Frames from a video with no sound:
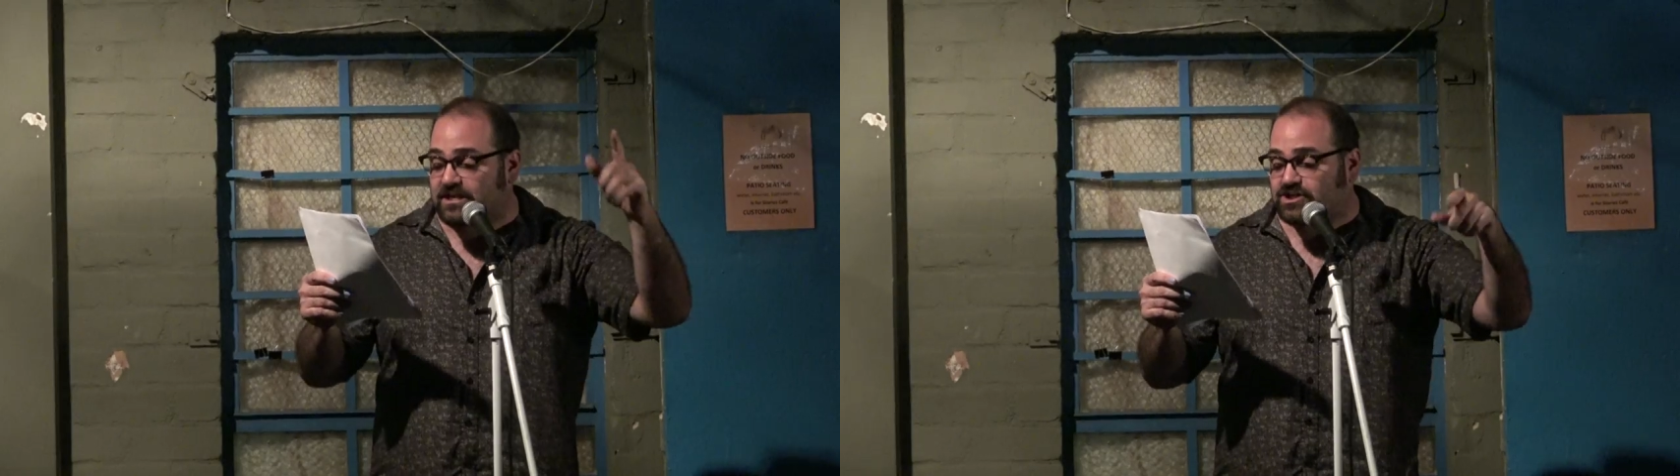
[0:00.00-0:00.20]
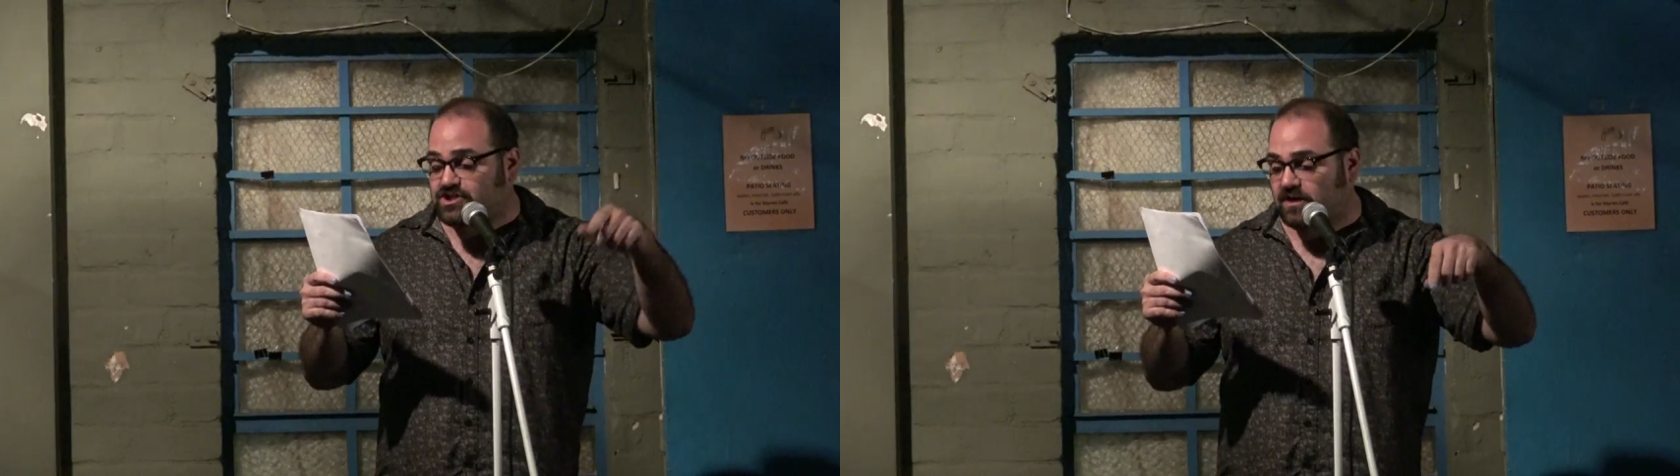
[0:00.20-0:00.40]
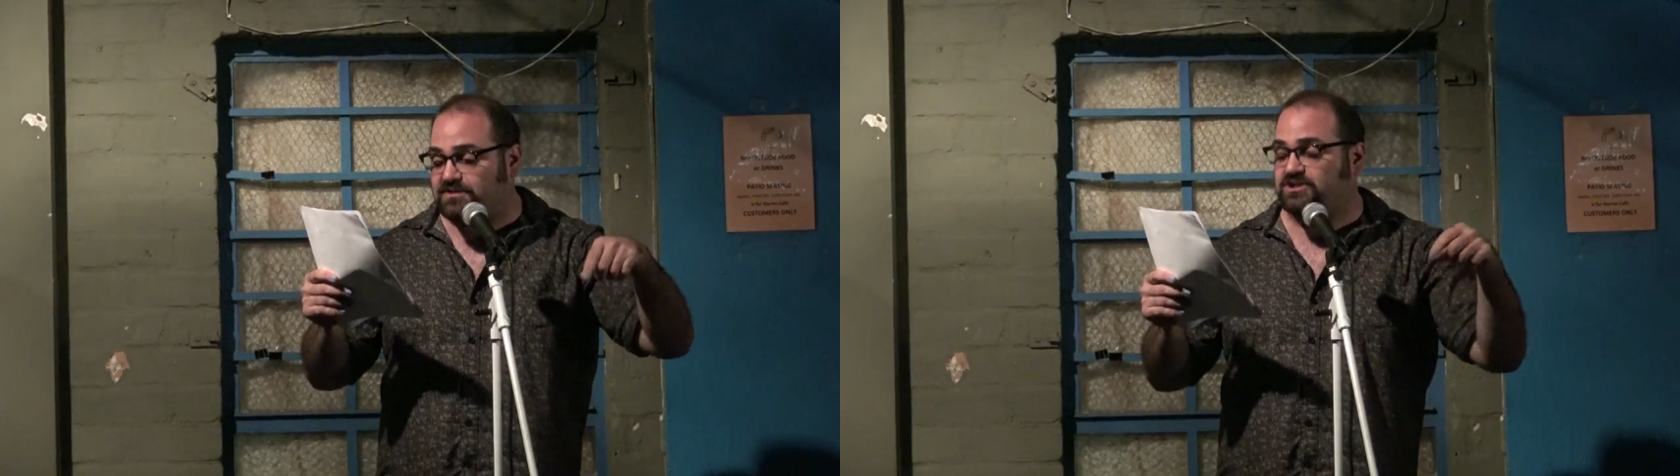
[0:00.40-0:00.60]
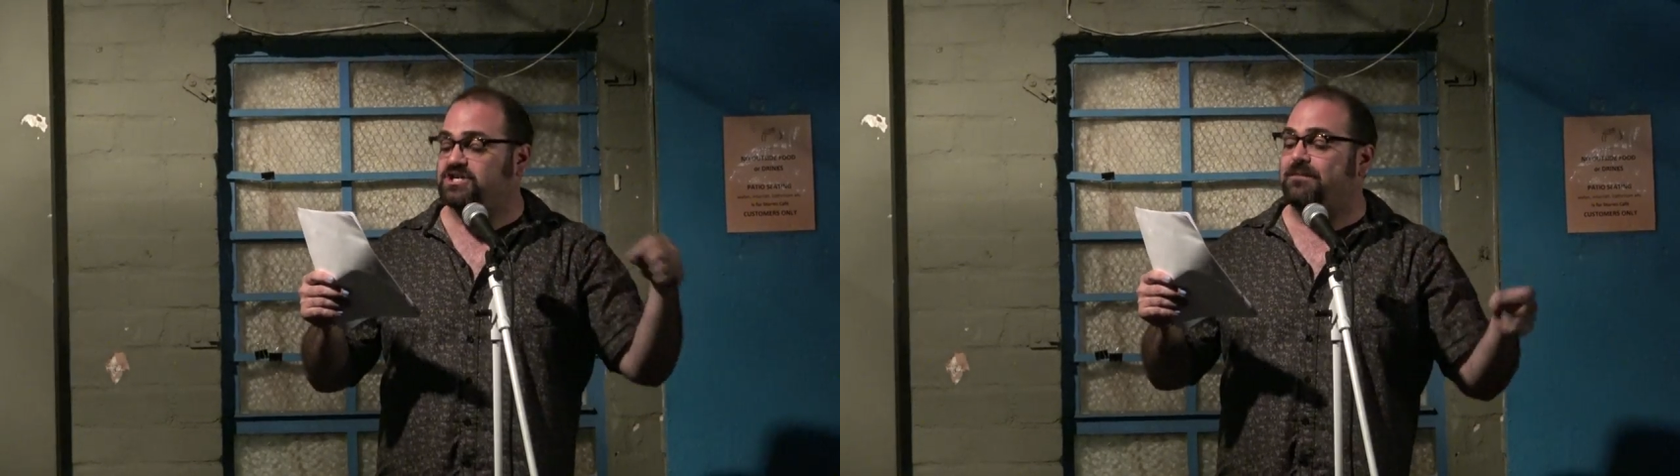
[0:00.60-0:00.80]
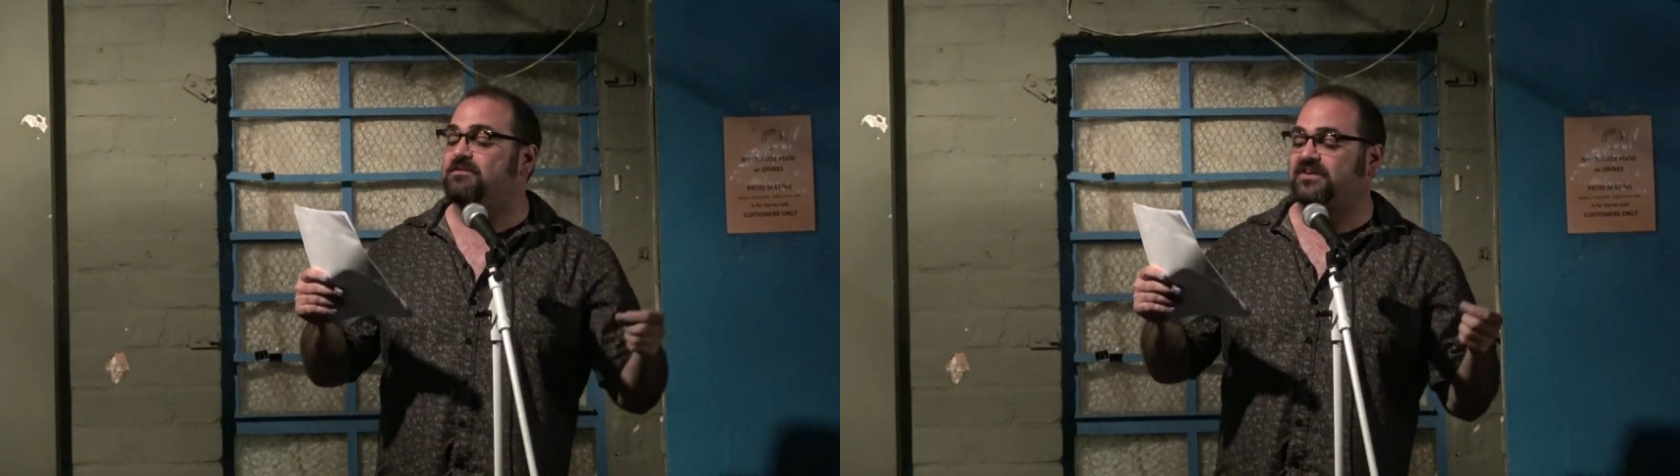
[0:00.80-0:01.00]
each took the
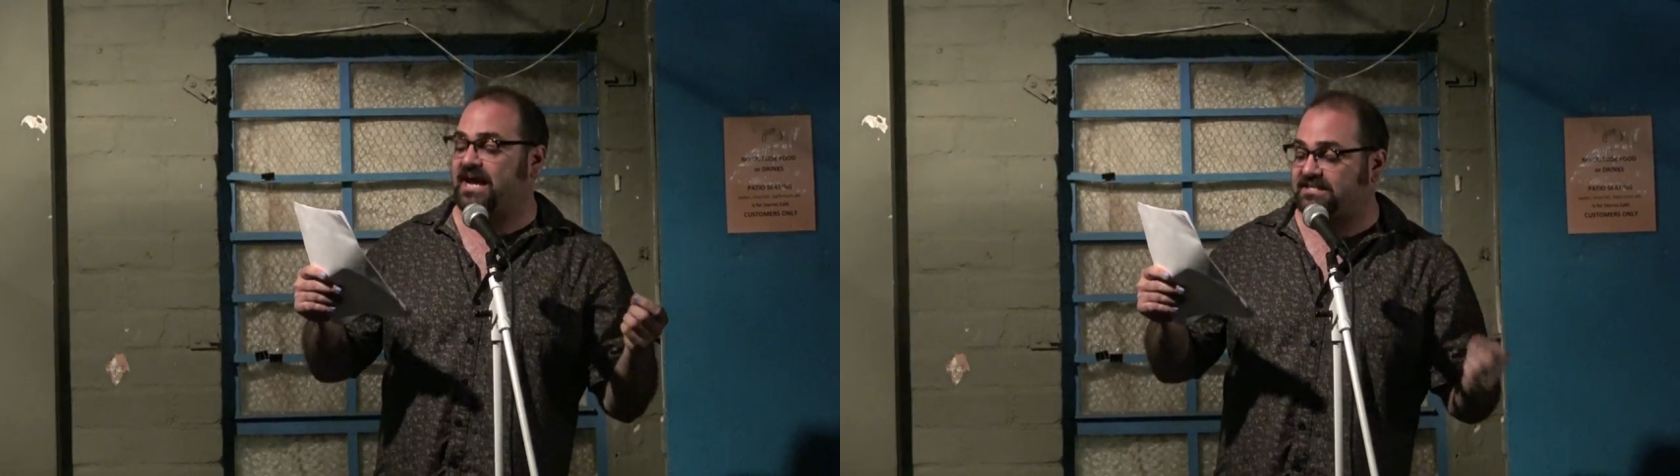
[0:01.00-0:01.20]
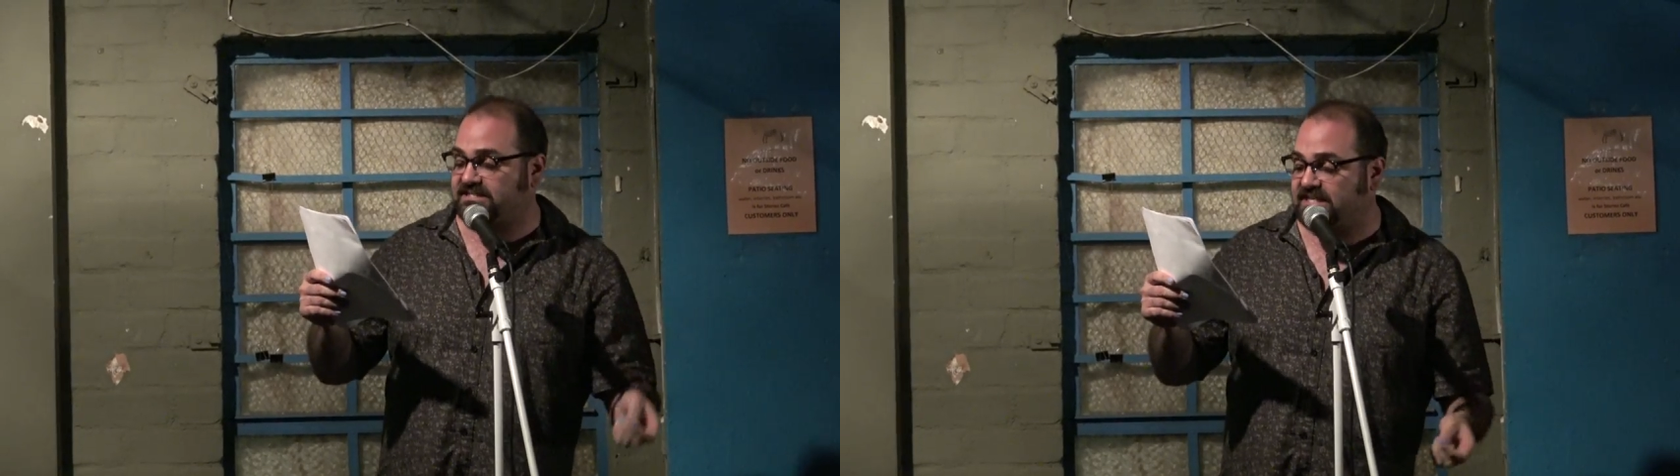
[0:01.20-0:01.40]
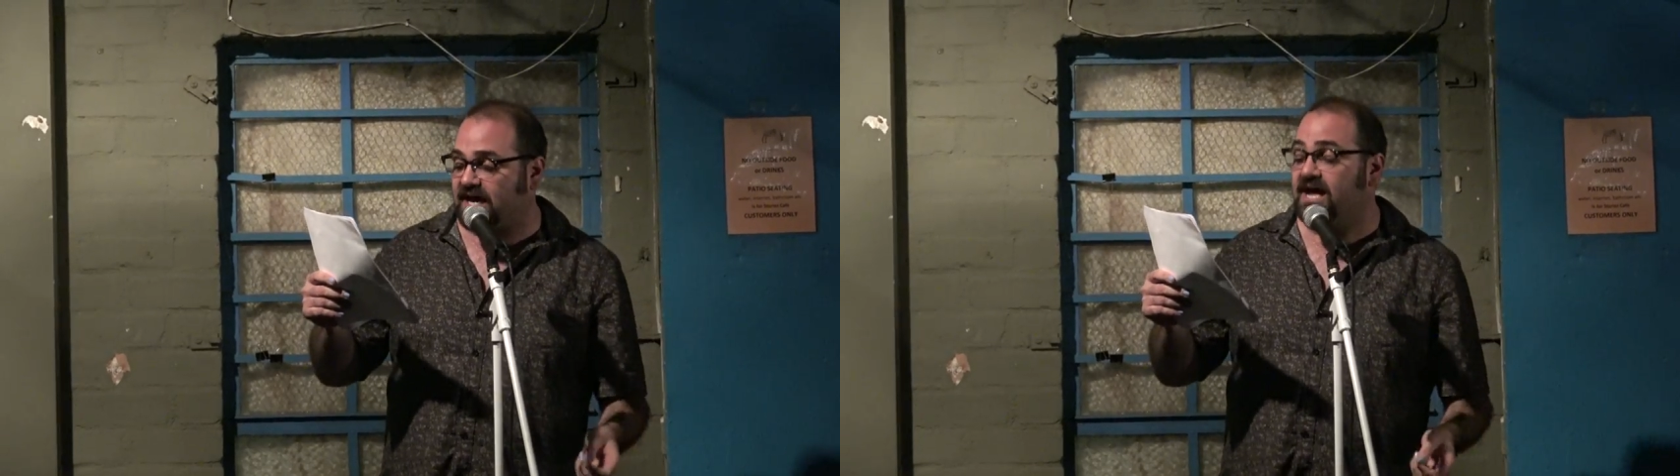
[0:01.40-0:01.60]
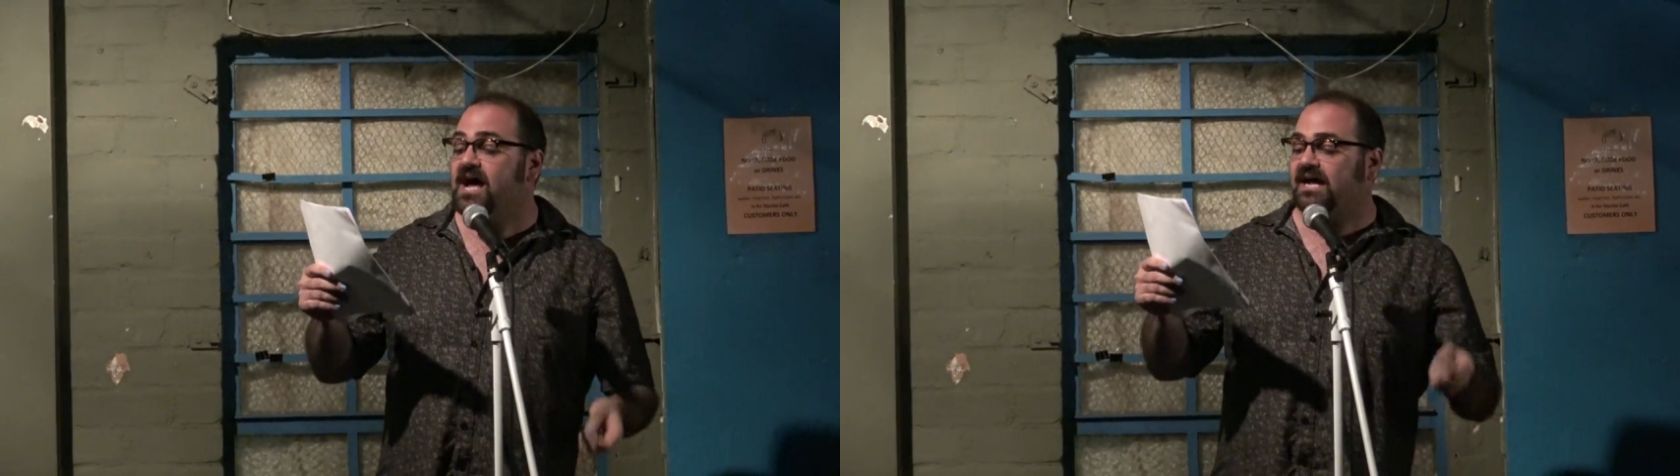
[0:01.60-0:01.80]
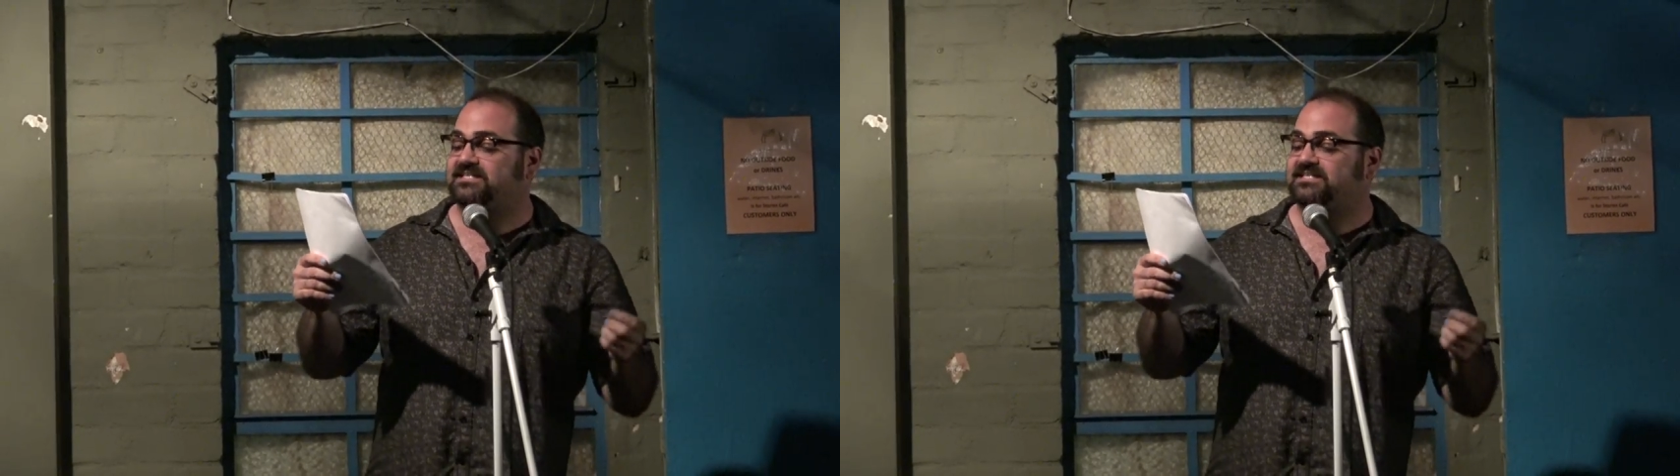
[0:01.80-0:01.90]
shape of an idea,